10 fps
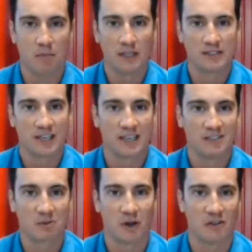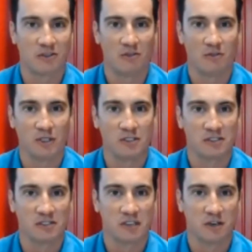but it's quite
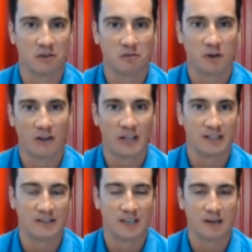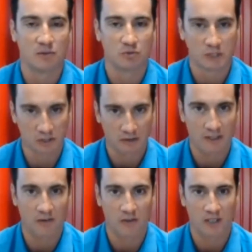diverse. So you'll find that when
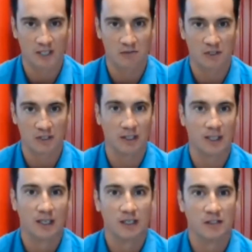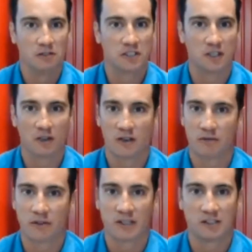traveling through the country, you'll see a lot of
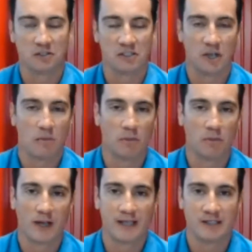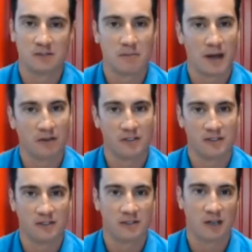different things. You'll see open plains,
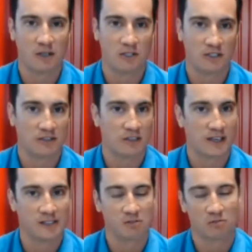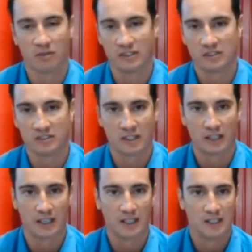mountains, oceans, lakes, rivers,
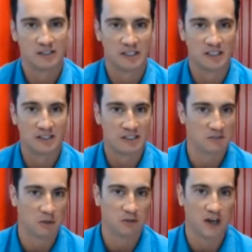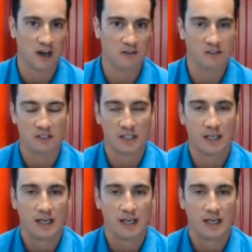cities, small towns.